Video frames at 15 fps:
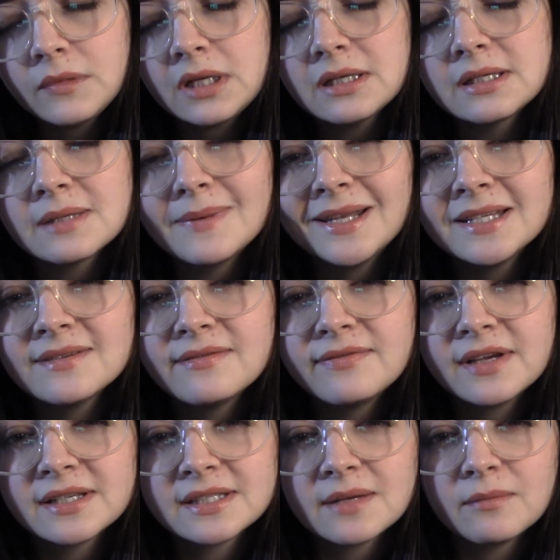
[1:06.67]
somebody's in
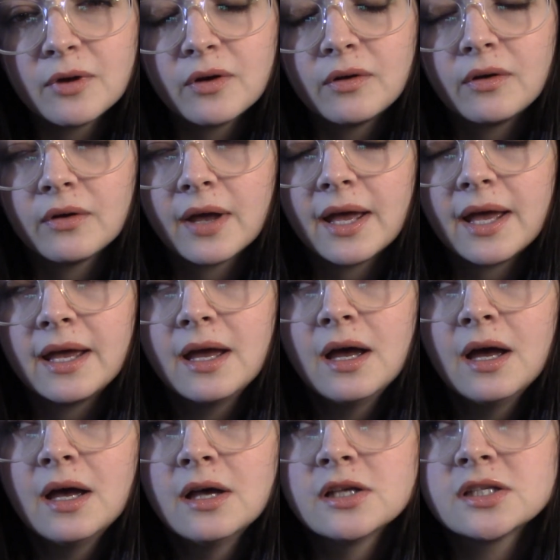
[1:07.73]
fix-it mode, okay?
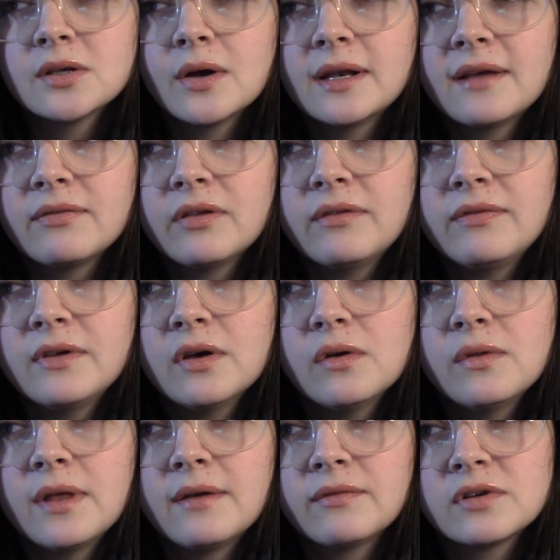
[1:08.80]
So I definitely
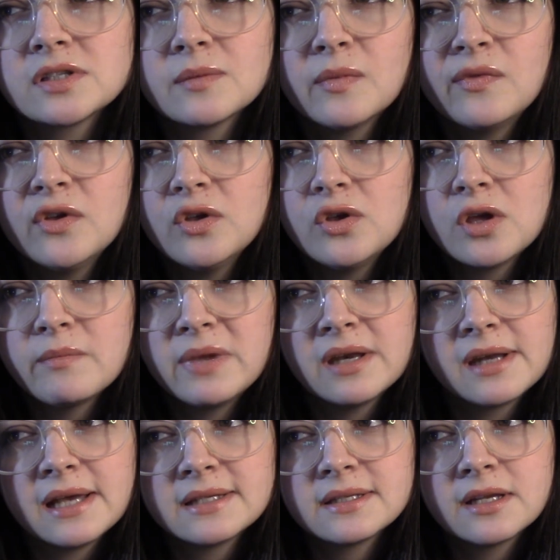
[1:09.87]
feel that for some of you, you could be
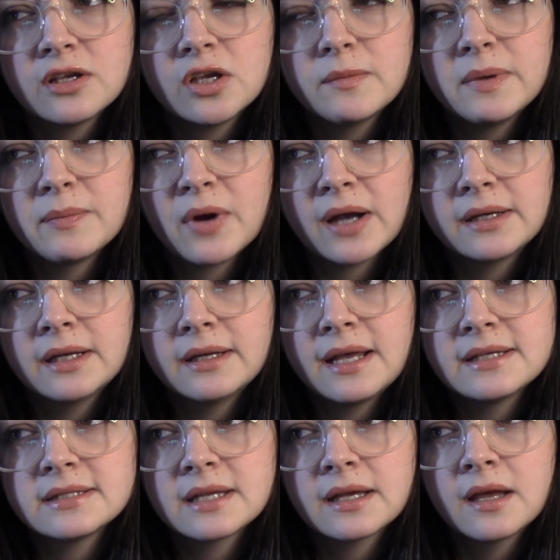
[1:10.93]
nesting, you could be pregnant
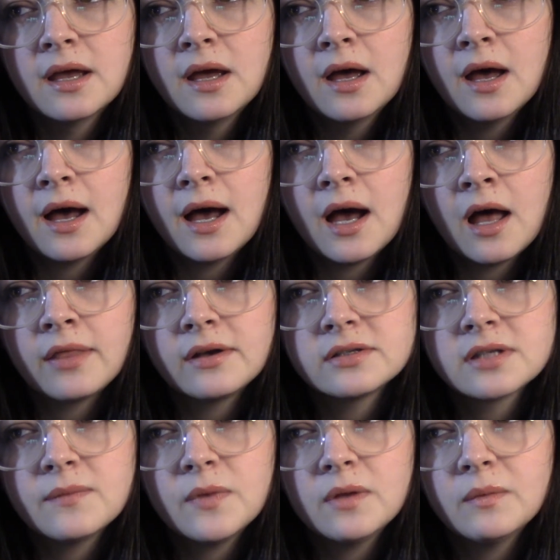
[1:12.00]
nesting. Uh,
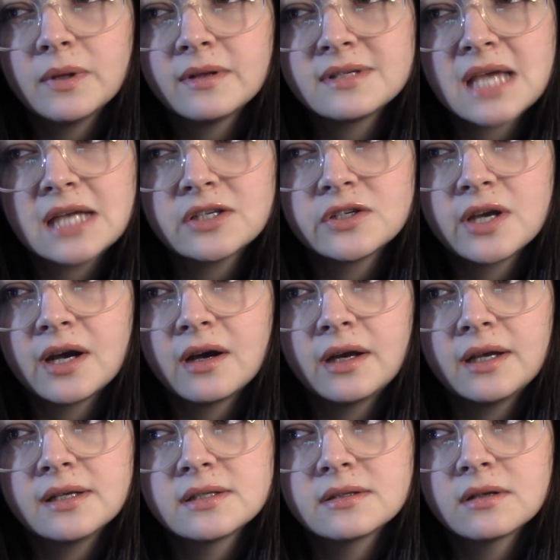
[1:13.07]
there's something with a
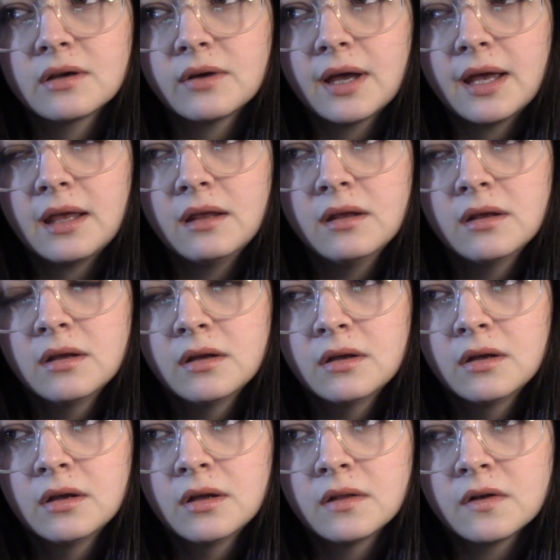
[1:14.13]
Sagittarius, okay?
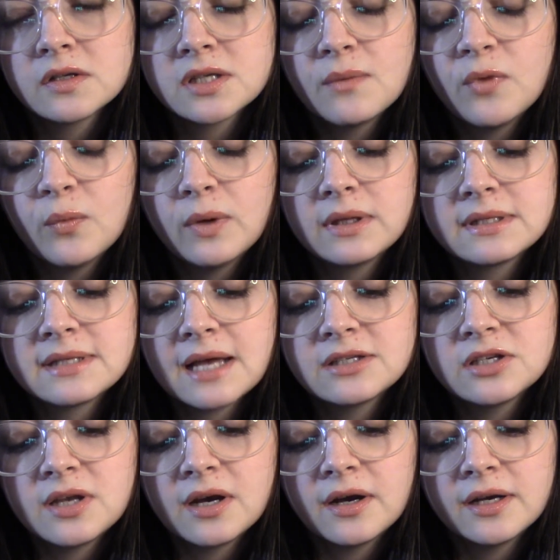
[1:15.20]
There's something with a
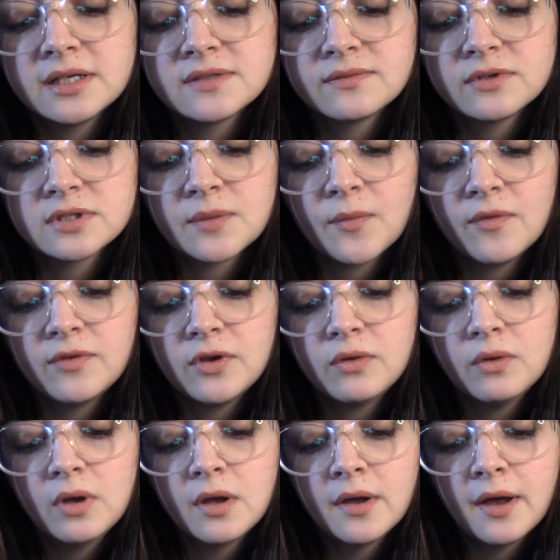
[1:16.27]
Sagittarius for some of
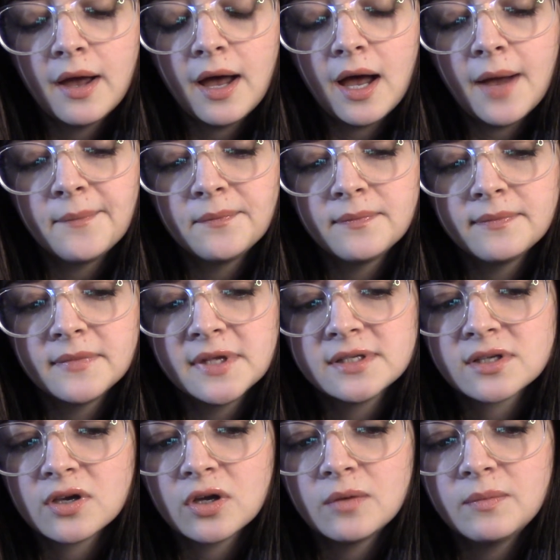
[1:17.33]
you. Um,
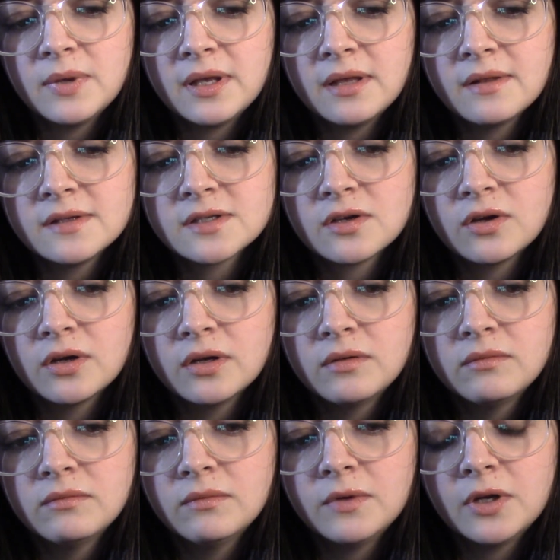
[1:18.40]
this could be, this
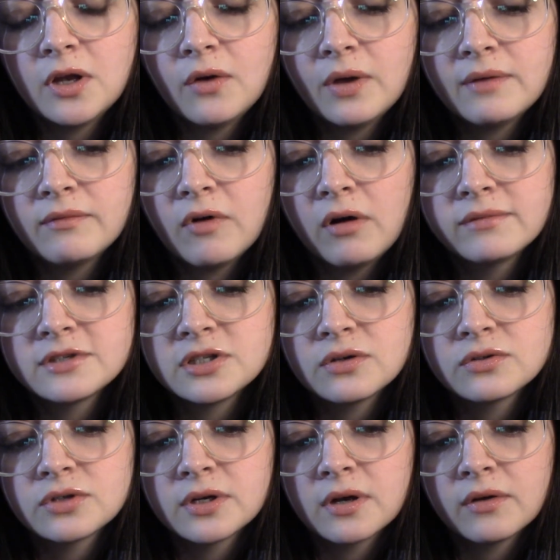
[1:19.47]
could, you know, involve
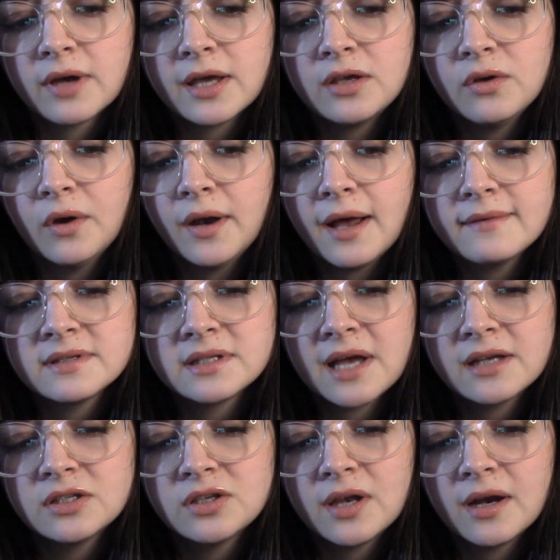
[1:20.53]
children. Okay, you could have a
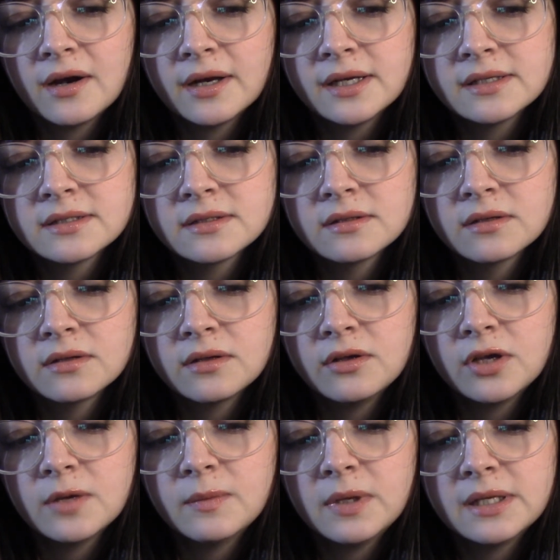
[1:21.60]
Sagittarius.
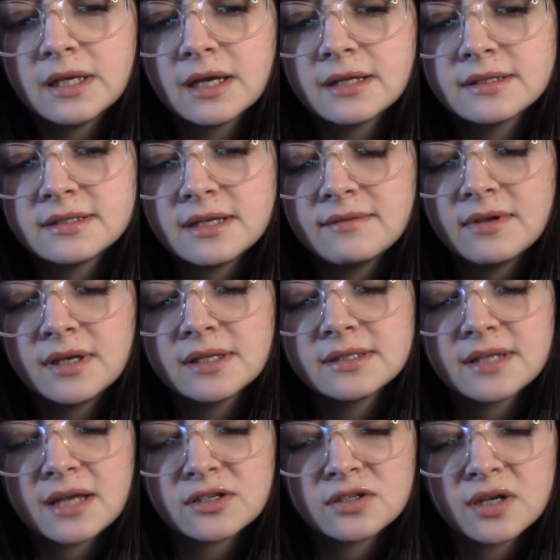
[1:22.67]
You could be conceiving in
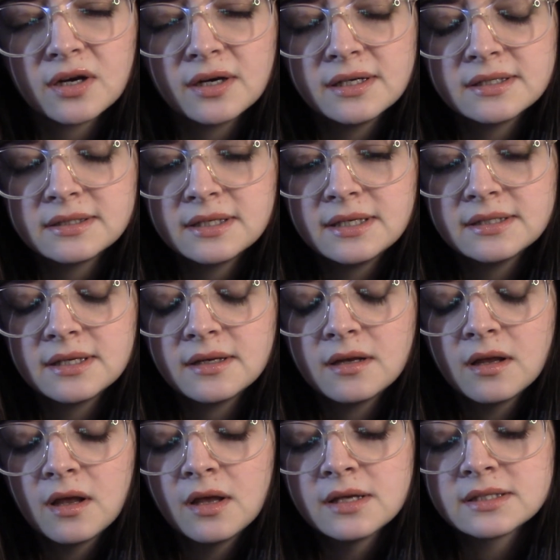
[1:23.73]
Sagittarius season,
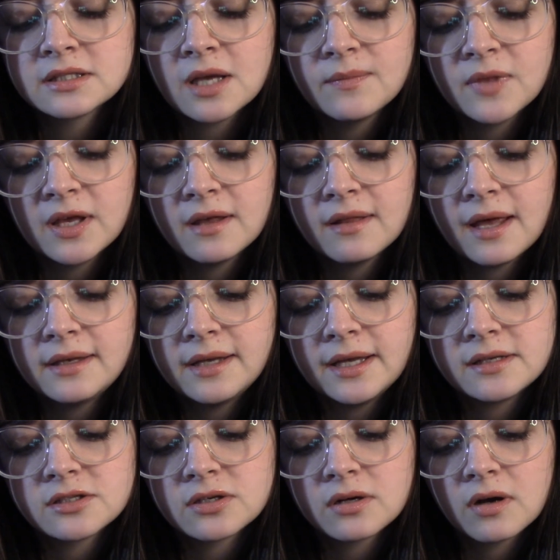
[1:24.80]
something of that
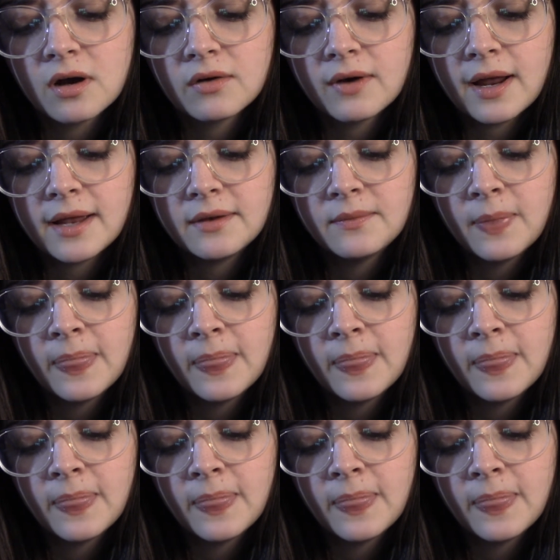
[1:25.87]
nature. All right,